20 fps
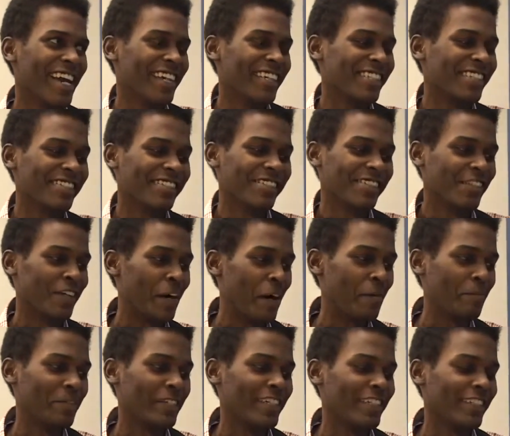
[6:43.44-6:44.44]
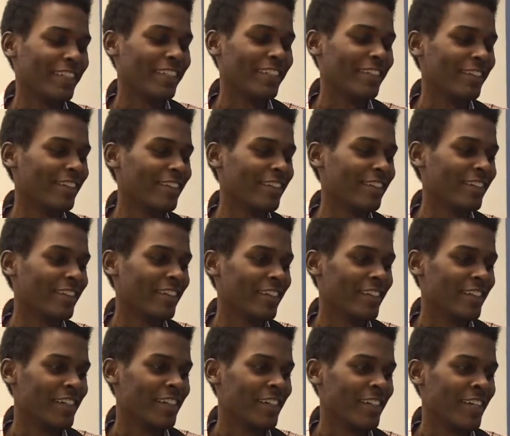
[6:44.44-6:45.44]
and it's, I mean,
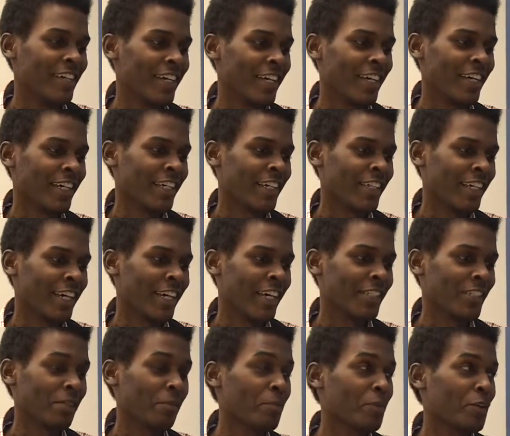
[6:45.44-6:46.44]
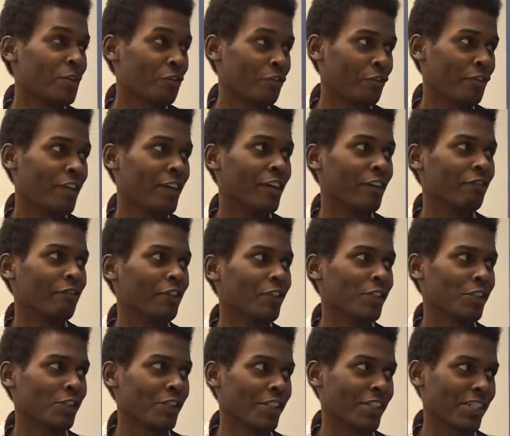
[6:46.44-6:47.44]
it, it's something you fear at
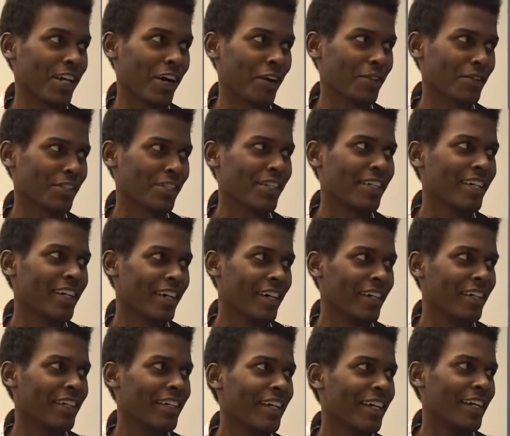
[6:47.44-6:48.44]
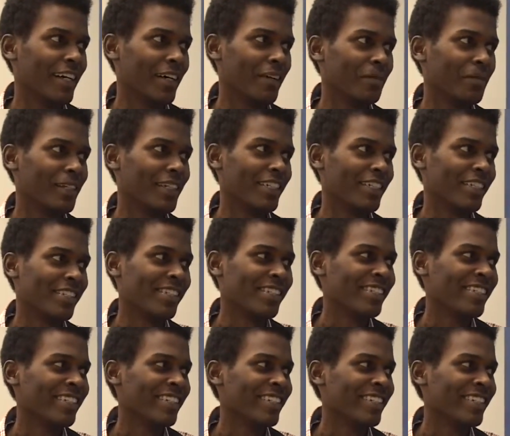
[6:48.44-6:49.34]
first. Cause yeah, I was, punks, right? Yeah, because